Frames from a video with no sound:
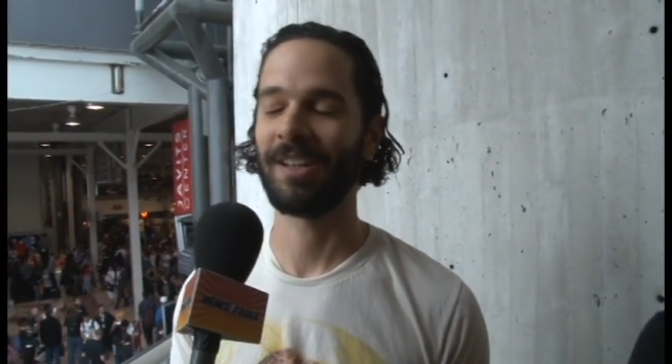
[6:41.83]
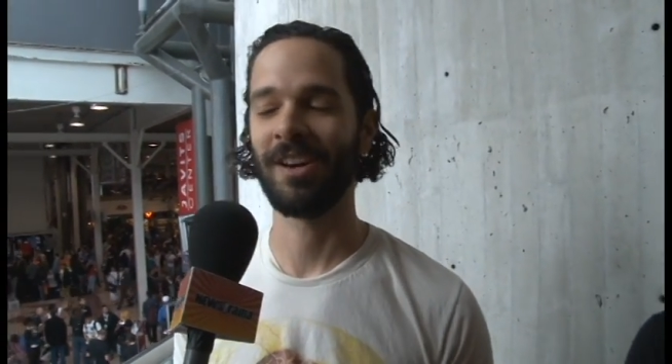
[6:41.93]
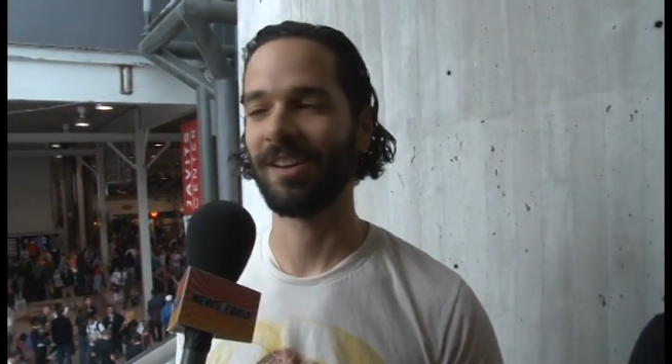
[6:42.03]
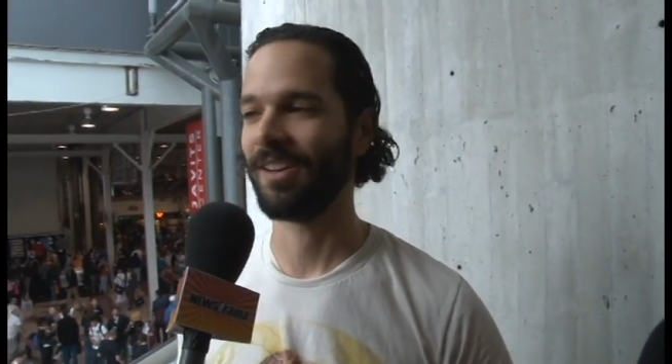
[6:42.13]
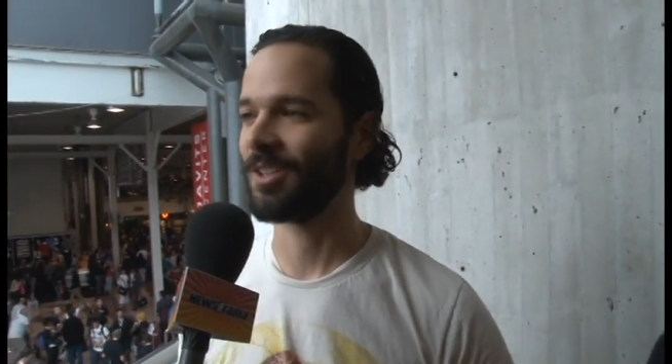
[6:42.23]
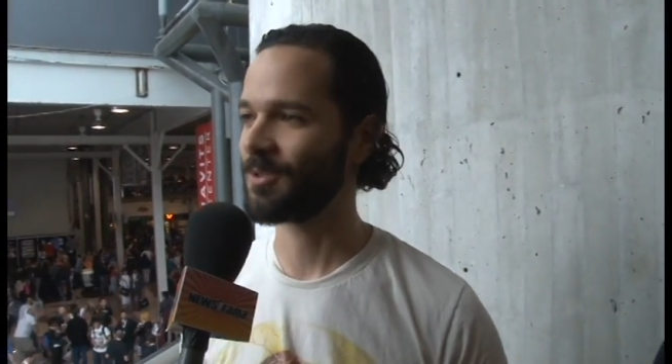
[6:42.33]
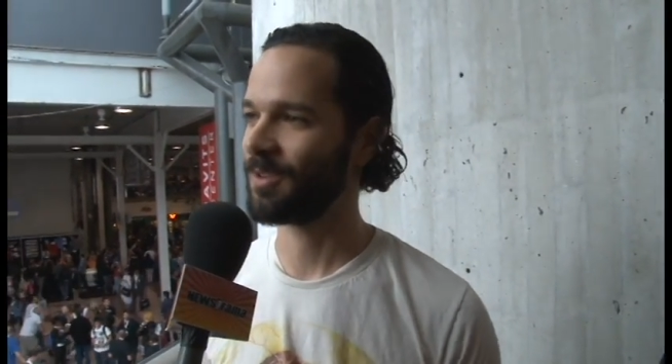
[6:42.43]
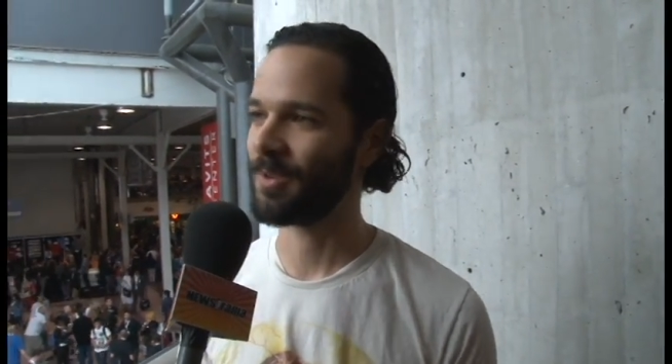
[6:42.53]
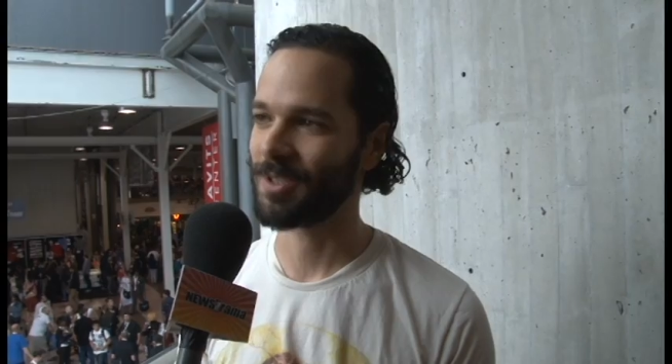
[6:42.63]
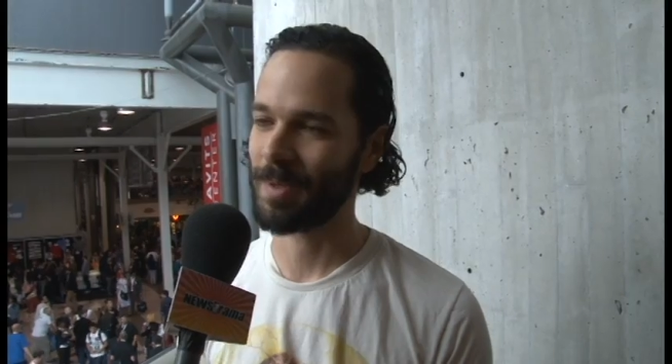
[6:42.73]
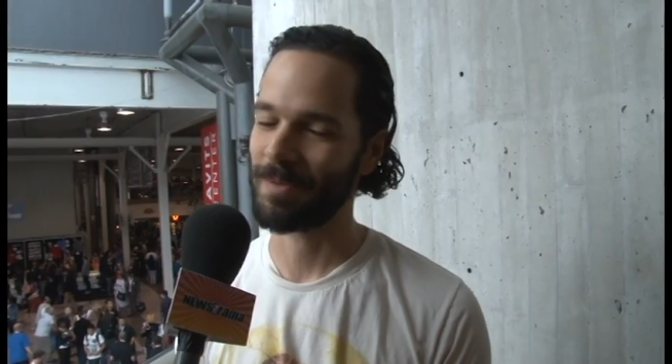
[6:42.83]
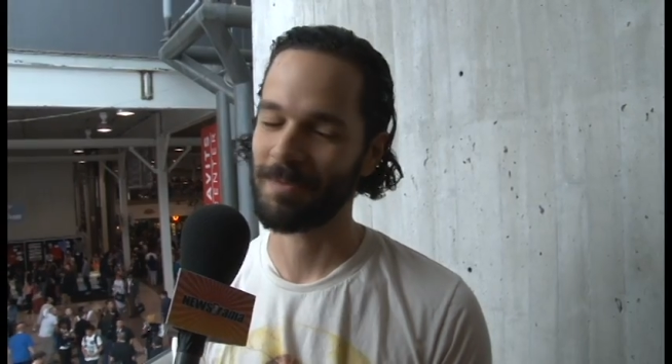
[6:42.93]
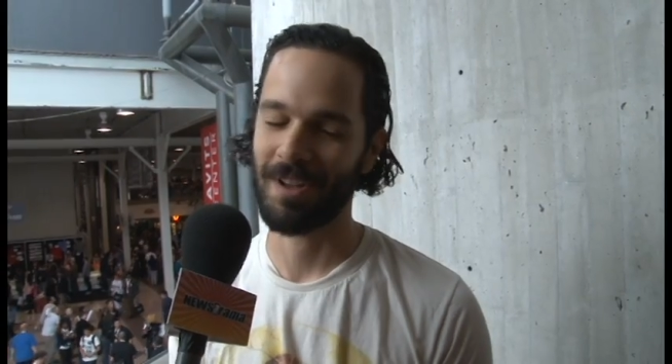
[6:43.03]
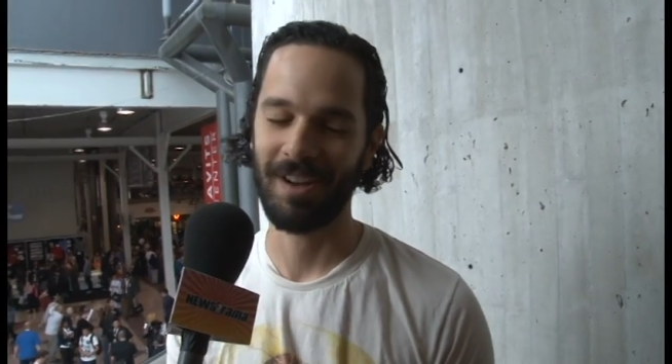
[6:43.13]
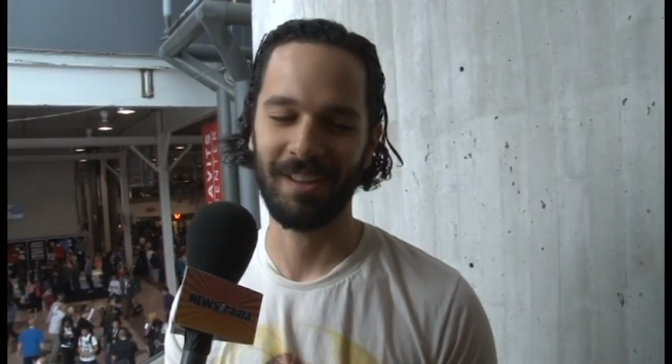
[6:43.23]
you go to lunch with a bunch of people
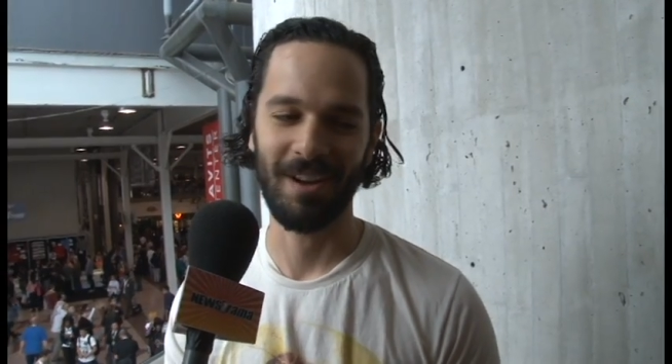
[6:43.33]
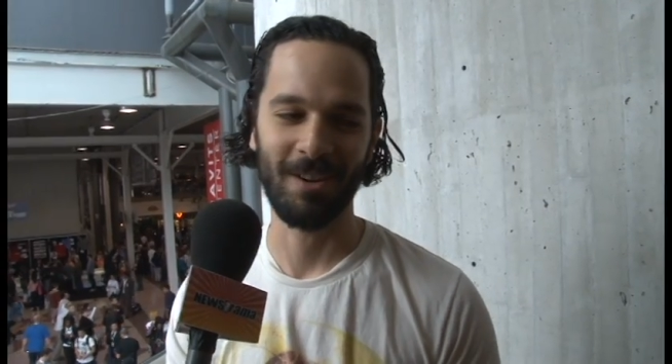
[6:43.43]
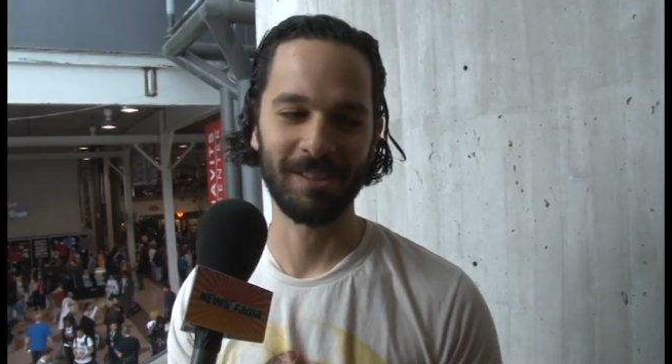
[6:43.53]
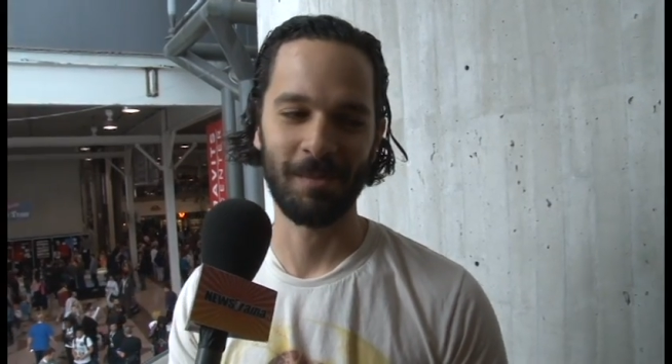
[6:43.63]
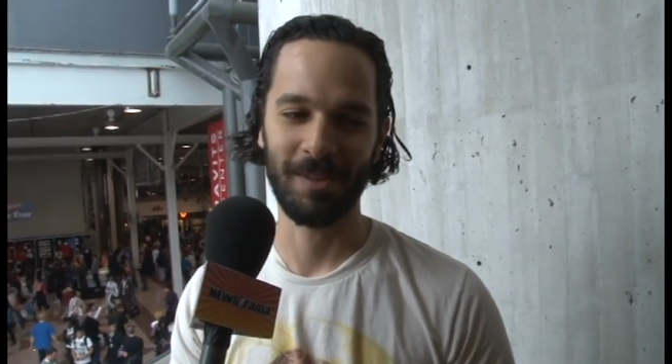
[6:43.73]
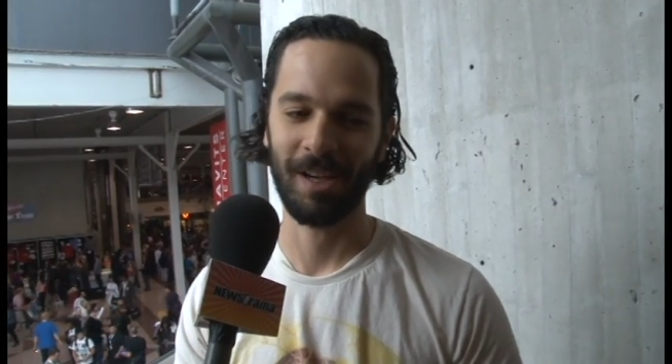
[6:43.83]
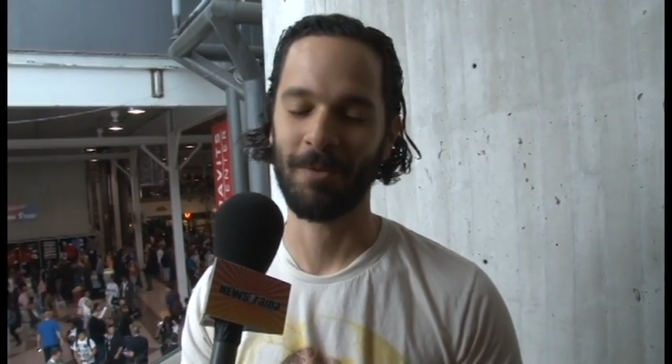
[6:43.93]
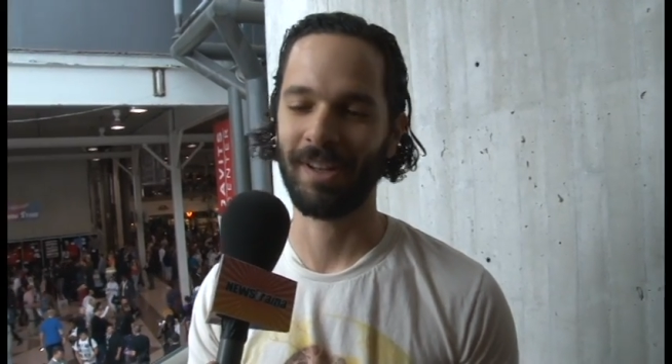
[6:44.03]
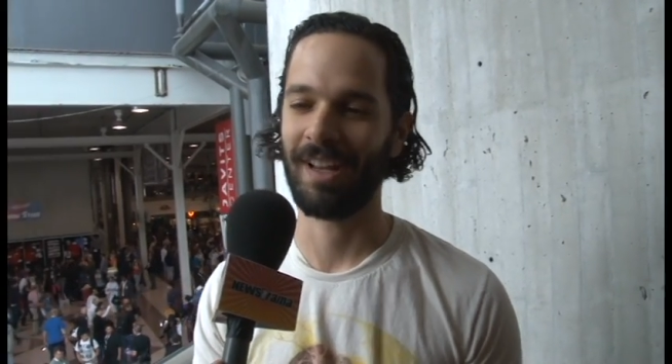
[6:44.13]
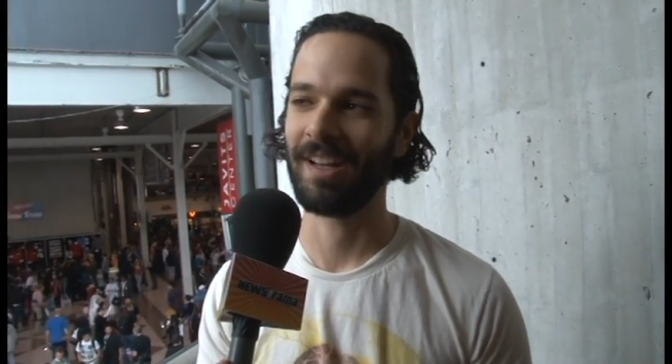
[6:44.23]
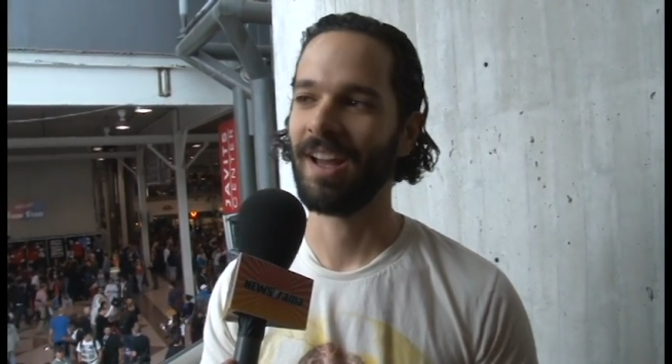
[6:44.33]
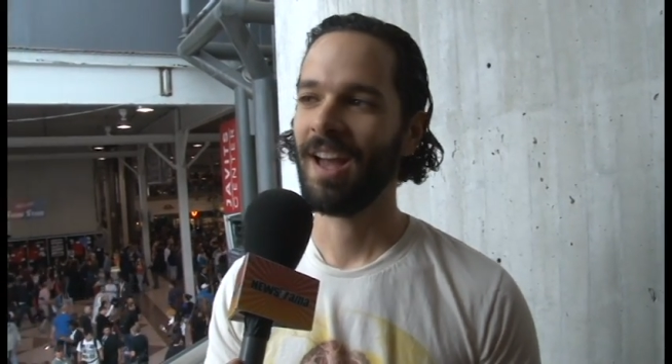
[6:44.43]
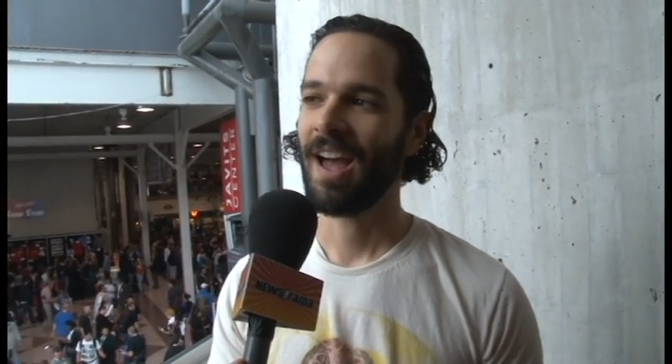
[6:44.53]
from Naughty Dog or something, and we like,